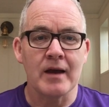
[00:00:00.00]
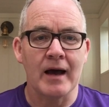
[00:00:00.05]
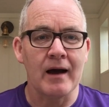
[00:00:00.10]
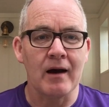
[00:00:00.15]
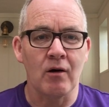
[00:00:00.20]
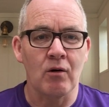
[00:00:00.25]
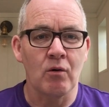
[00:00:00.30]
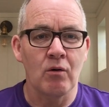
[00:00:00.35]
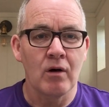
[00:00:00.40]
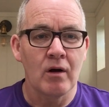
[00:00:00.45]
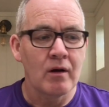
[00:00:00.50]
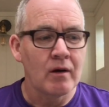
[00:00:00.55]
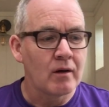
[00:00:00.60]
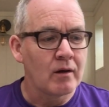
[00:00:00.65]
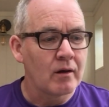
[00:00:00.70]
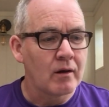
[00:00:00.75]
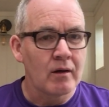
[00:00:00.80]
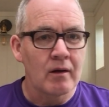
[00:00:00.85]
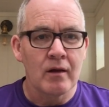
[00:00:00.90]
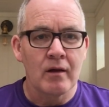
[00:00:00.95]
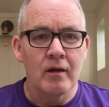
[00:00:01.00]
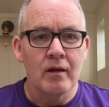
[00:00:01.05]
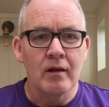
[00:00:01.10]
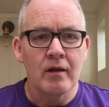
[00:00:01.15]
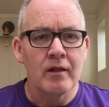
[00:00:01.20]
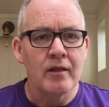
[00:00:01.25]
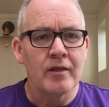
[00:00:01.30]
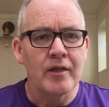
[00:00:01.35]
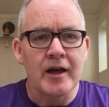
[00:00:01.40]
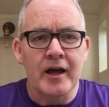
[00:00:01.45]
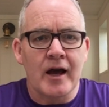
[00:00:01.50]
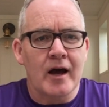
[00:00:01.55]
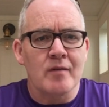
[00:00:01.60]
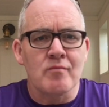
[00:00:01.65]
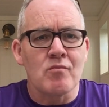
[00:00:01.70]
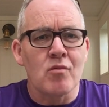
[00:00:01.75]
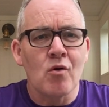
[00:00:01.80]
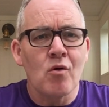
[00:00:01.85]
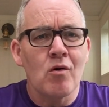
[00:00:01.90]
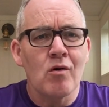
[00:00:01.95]
now that he had
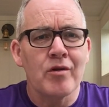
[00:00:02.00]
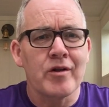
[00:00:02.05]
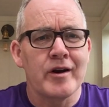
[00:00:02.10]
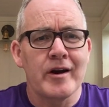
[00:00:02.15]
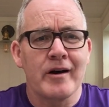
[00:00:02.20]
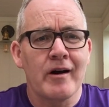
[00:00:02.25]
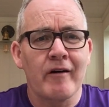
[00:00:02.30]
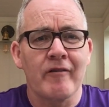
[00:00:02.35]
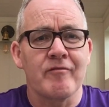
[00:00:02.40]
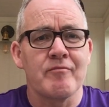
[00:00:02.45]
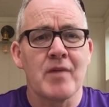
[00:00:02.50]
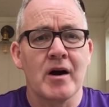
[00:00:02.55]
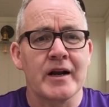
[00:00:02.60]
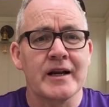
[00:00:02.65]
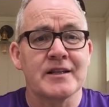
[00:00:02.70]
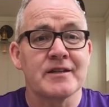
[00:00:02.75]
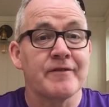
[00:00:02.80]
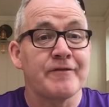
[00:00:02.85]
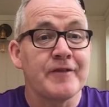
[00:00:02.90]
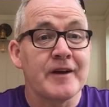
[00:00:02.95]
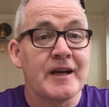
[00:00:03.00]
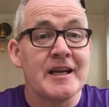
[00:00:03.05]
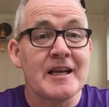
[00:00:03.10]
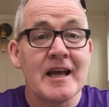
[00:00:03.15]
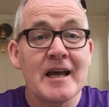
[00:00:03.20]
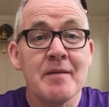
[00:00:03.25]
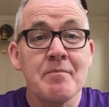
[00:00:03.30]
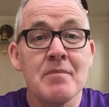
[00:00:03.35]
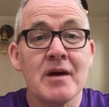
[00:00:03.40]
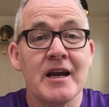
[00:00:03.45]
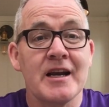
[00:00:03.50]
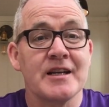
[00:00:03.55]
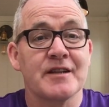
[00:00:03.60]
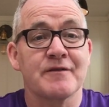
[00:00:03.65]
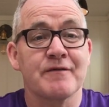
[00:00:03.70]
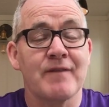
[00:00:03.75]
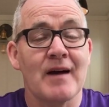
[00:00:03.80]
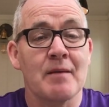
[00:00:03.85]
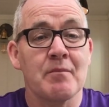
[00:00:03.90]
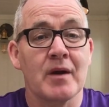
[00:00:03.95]
more than enough money to feed him and his
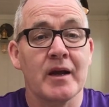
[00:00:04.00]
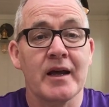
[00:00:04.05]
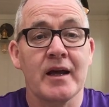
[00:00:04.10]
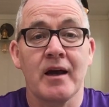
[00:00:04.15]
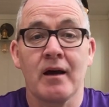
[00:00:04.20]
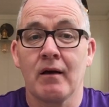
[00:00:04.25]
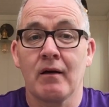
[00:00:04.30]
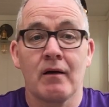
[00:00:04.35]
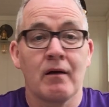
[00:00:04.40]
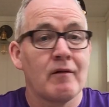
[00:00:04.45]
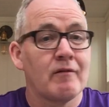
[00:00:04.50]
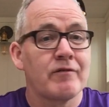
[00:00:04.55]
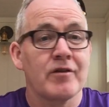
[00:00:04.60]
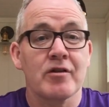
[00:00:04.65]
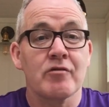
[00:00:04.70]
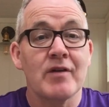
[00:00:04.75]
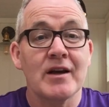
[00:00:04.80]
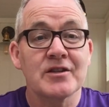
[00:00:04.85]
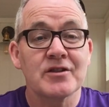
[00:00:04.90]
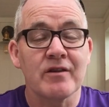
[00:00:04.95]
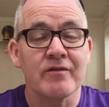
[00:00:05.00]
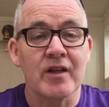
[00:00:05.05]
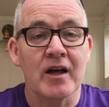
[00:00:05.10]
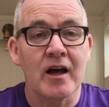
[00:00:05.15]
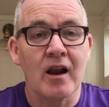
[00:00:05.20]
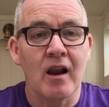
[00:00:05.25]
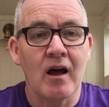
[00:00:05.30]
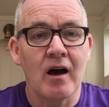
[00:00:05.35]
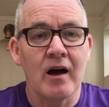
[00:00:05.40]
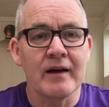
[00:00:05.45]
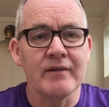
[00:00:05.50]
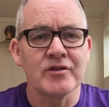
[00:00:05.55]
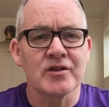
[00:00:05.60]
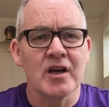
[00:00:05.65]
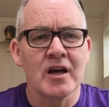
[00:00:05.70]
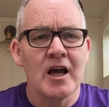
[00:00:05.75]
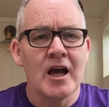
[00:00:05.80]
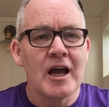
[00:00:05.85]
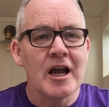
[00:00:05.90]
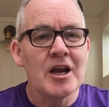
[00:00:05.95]
family for the rest of their lives.
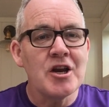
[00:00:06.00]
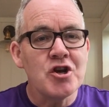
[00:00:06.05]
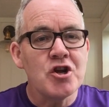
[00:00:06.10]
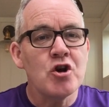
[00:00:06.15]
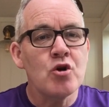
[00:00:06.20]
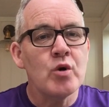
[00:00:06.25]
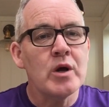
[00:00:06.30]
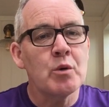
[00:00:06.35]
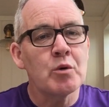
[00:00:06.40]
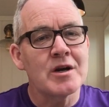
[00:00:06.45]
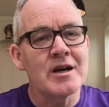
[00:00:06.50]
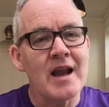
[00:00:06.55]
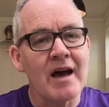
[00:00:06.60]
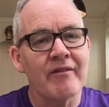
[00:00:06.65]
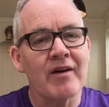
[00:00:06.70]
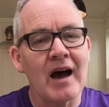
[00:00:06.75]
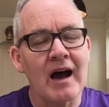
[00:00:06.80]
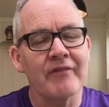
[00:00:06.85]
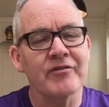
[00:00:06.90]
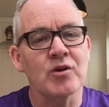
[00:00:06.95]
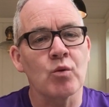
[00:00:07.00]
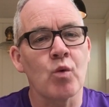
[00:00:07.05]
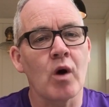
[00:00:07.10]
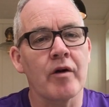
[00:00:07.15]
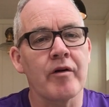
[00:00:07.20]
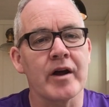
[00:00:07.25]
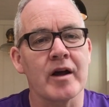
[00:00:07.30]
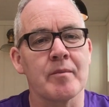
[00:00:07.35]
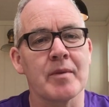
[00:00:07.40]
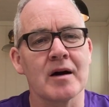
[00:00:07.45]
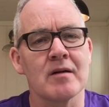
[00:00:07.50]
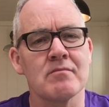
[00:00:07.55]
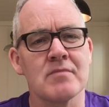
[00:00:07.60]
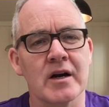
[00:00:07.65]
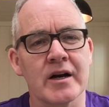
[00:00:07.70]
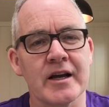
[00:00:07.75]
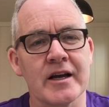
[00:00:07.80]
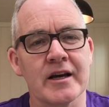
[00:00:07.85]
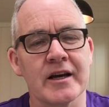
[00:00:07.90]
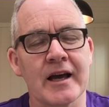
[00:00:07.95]
He knew he would never have to worry about
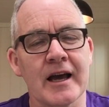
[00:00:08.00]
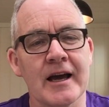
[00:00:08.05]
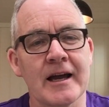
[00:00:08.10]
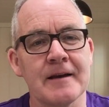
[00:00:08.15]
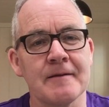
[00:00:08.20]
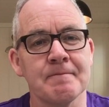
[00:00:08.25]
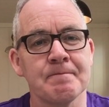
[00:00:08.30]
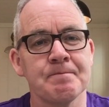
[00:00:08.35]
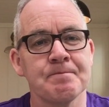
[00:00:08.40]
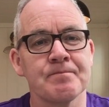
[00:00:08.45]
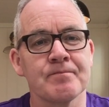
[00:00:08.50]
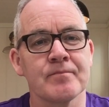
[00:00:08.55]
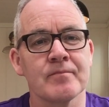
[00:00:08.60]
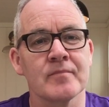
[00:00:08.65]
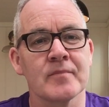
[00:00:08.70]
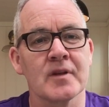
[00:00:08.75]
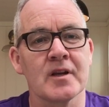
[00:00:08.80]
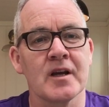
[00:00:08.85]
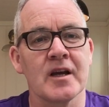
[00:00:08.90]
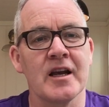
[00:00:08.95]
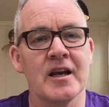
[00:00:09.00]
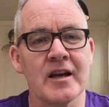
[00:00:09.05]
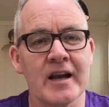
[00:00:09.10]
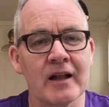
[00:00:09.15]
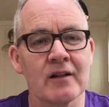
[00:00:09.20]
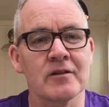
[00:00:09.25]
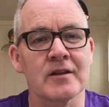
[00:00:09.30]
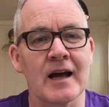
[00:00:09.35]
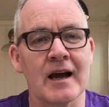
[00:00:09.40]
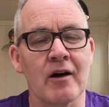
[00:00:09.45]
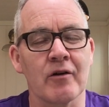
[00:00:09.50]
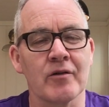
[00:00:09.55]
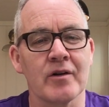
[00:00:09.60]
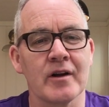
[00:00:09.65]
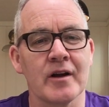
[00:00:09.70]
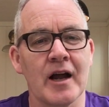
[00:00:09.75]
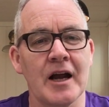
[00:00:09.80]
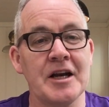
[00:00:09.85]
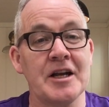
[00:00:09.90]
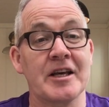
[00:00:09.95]
money again. He knelt down
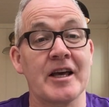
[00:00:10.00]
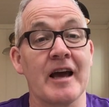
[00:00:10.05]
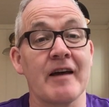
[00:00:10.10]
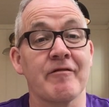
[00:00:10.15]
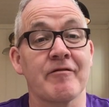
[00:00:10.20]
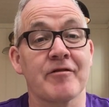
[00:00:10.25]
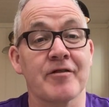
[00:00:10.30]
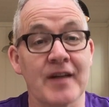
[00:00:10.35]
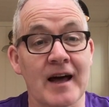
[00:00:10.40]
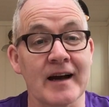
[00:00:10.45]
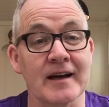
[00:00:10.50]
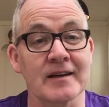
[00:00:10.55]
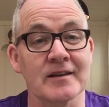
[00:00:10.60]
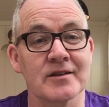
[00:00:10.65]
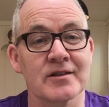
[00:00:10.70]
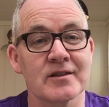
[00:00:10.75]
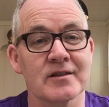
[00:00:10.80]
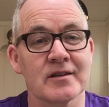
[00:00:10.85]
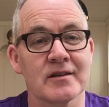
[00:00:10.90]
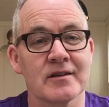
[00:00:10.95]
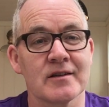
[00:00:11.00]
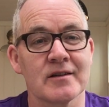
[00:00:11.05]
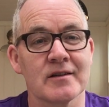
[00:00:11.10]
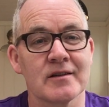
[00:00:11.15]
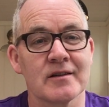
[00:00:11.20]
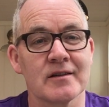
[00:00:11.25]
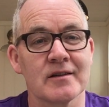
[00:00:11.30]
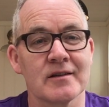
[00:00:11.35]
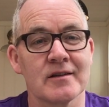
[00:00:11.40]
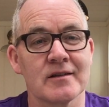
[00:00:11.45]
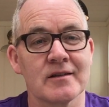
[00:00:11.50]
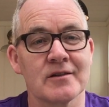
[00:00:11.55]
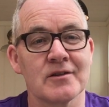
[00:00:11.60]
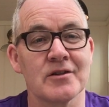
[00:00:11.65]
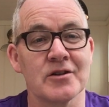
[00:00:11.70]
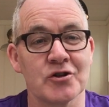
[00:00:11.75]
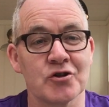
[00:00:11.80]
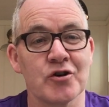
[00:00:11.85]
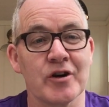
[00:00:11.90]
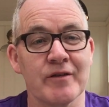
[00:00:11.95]
and he gave thanks
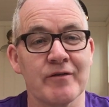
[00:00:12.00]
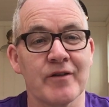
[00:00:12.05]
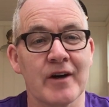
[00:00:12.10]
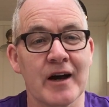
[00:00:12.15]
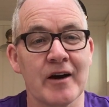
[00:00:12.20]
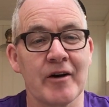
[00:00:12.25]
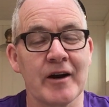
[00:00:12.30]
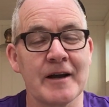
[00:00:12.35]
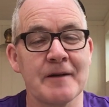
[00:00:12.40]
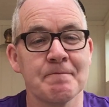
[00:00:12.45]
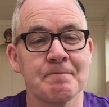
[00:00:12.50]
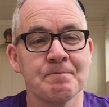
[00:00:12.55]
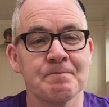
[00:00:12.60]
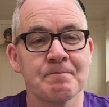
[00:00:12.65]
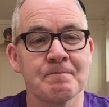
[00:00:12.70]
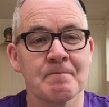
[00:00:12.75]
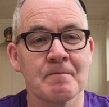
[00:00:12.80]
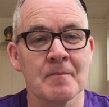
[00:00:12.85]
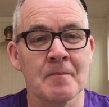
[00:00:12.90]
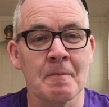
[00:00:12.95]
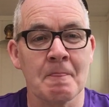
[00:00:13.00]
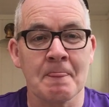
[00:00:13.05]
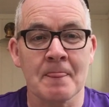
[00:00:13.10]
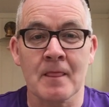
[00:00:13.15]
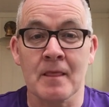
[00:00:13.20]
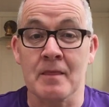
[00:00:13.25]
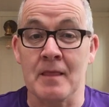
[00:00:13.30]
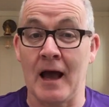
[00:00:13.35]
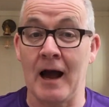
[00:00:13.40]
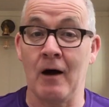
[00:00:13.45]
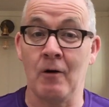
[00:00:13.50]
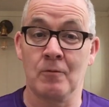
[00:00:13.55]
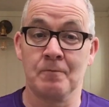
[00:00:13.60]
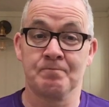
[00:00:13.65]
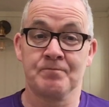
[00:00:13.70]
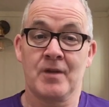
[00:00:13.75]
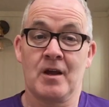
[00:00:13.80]
to the tree fairy. Now,